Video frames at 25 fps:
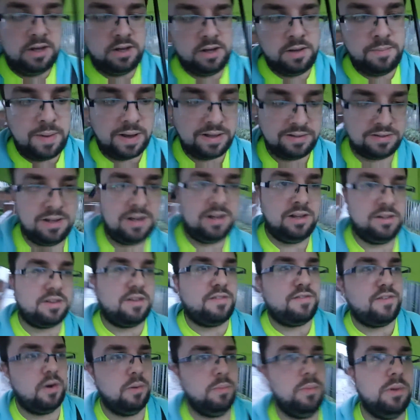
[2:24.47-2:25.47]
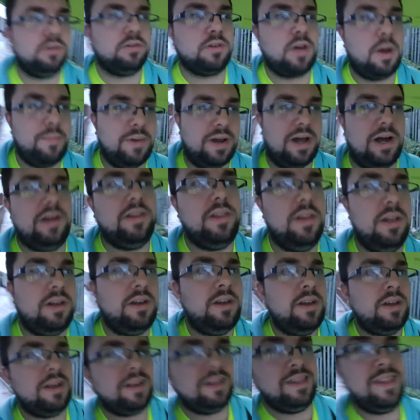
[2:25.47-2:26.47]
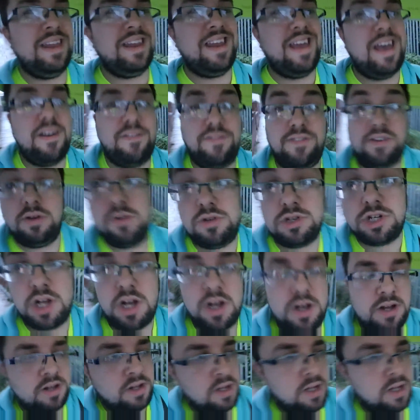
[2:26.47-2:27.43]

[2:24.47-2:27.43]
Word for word: Basically, it's a film that's coming out in the in the near future,